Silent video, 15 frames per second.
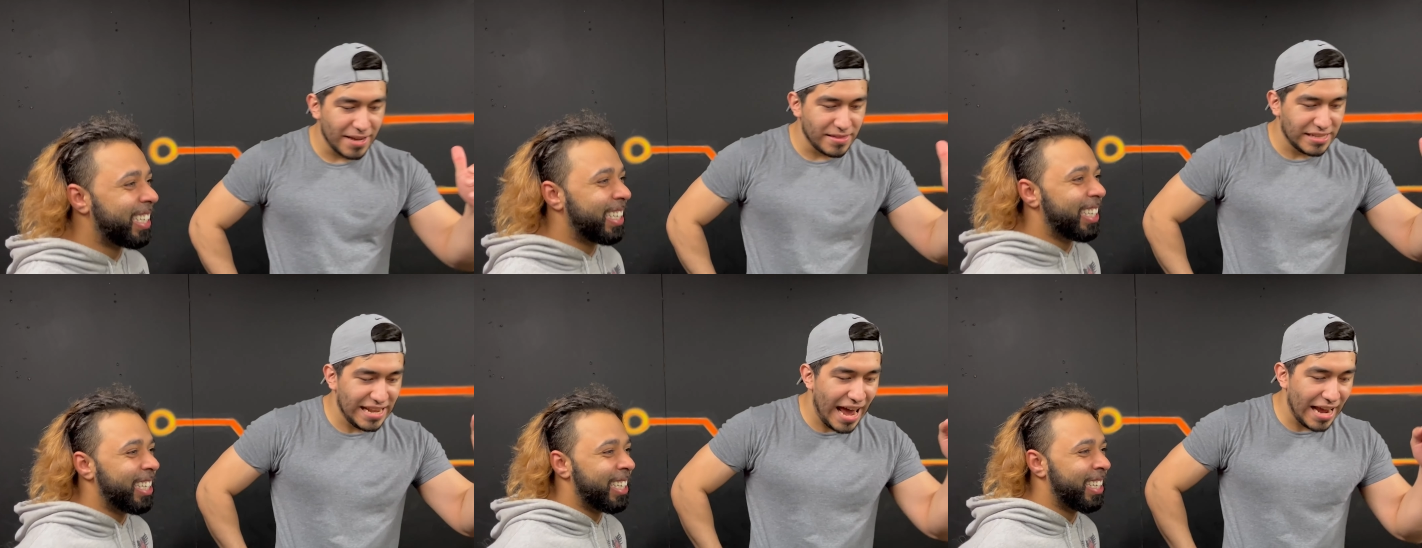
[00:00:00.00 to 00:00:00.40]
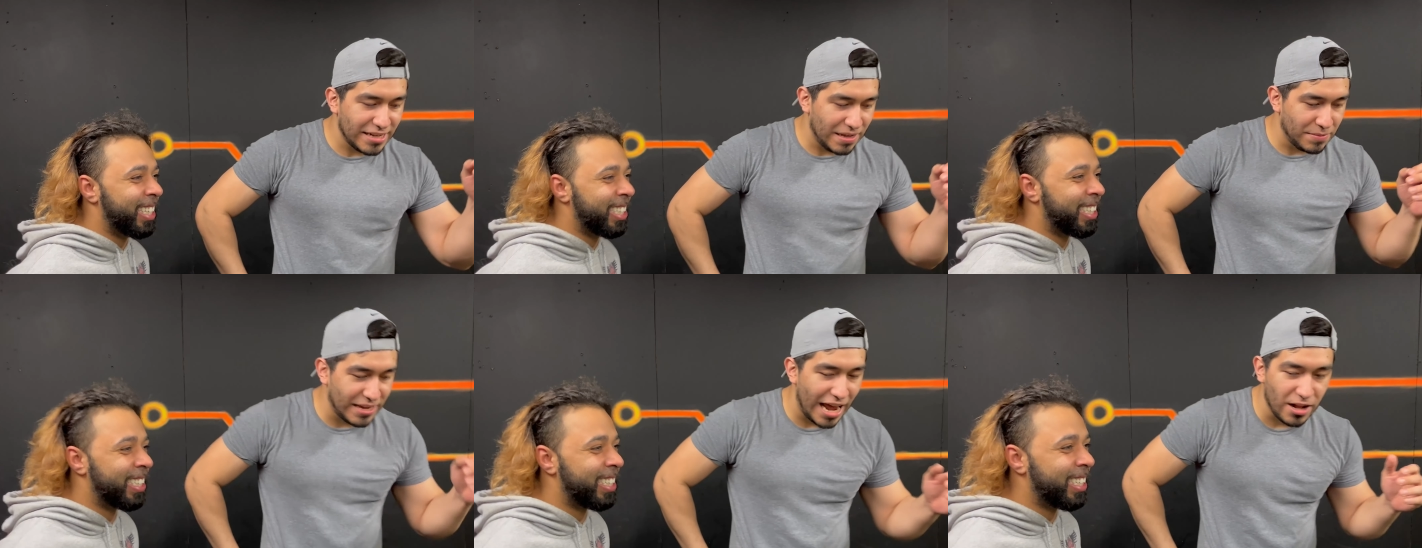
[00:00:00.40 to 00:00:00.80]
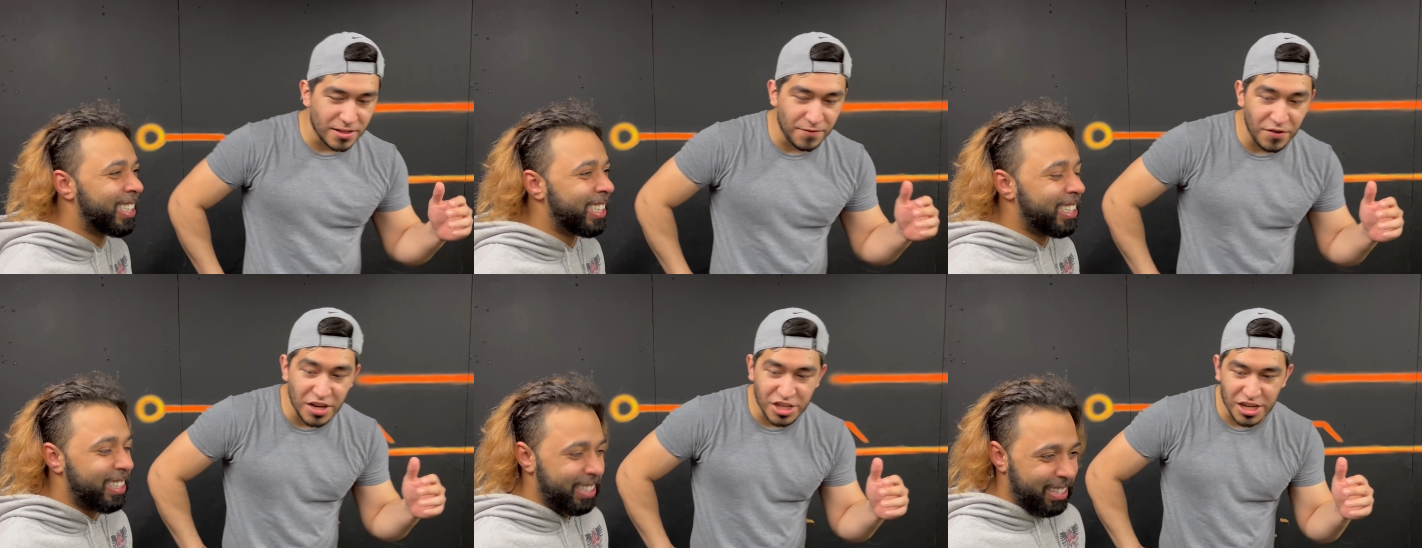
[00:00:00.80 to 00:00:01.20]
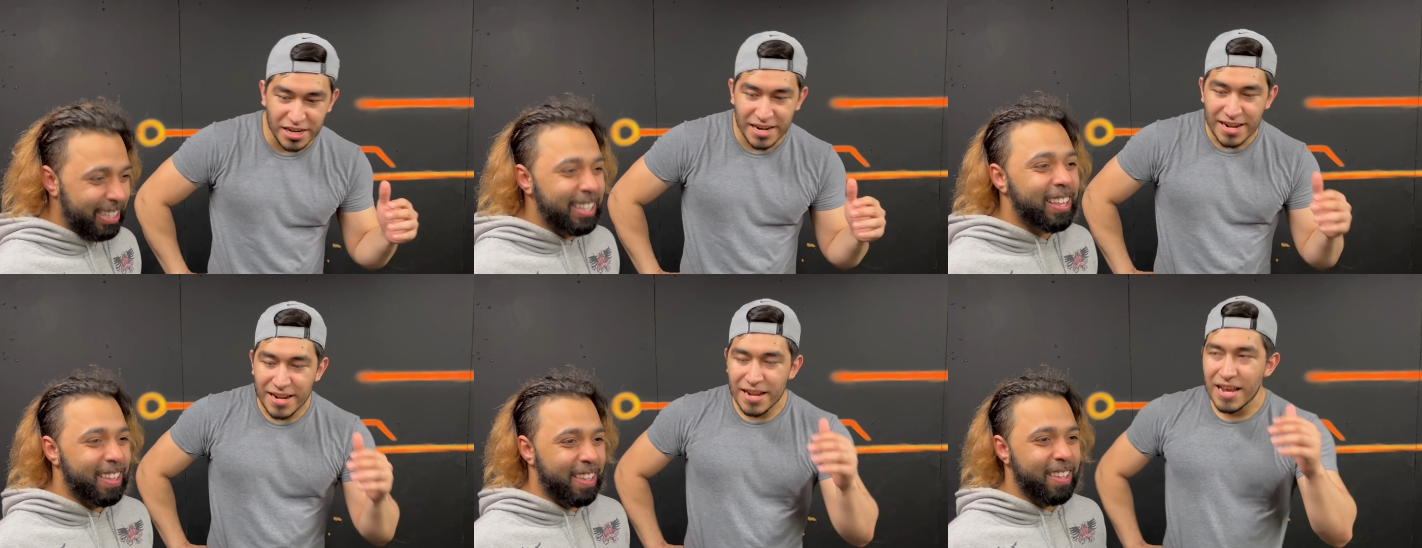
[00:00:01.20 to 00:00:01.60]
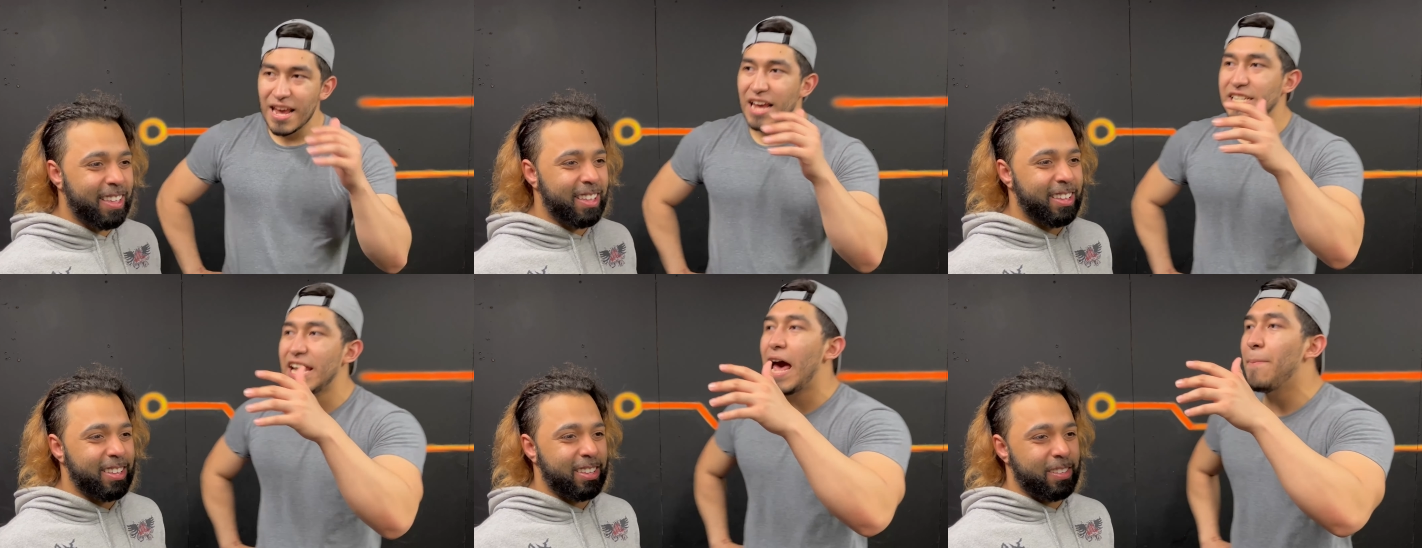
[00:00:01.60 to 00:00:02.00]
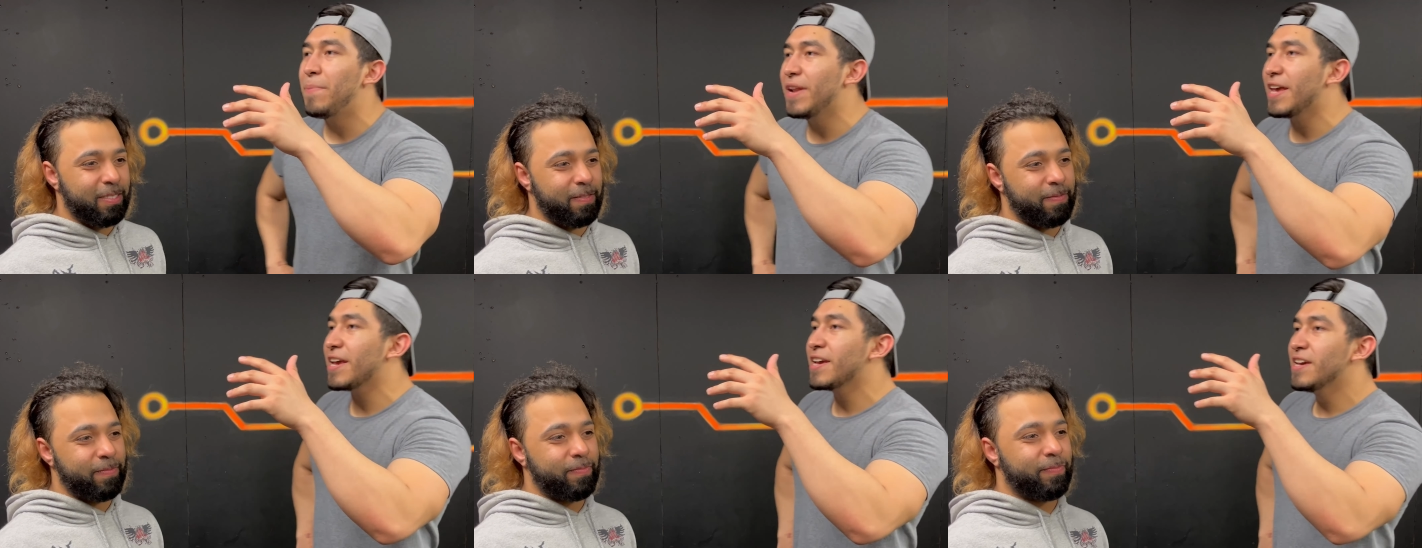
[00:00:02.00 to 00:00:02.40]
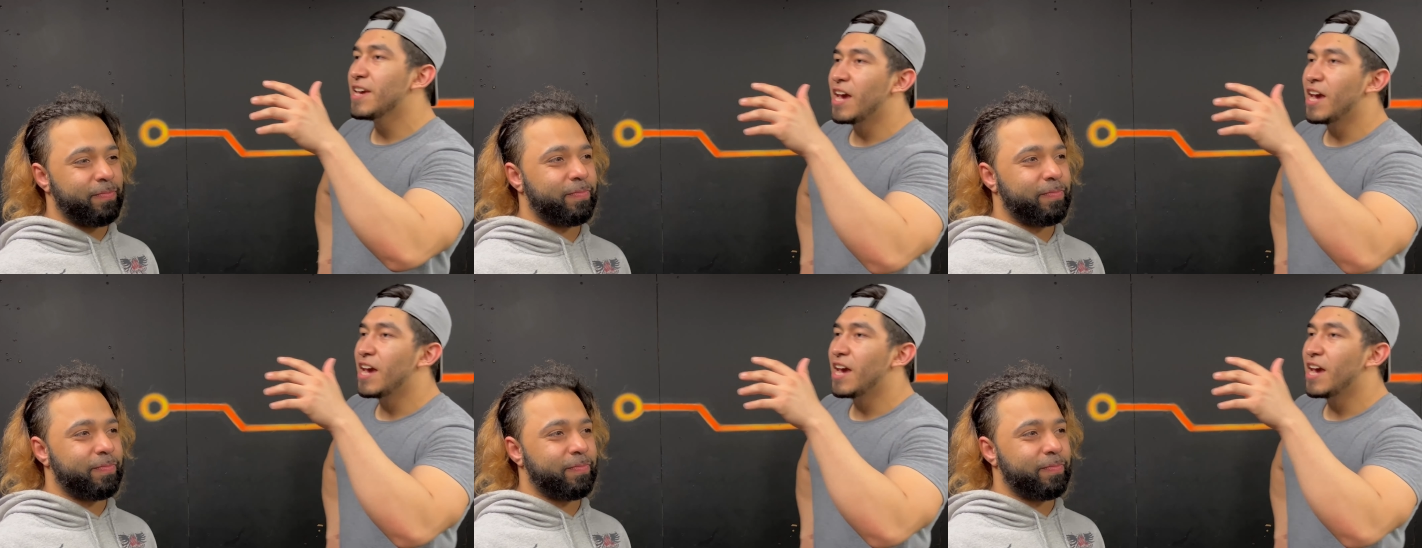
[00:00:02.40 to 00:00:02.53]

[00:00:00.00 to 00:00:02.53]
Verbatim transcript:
Speaker 1: in the tag team title division is happening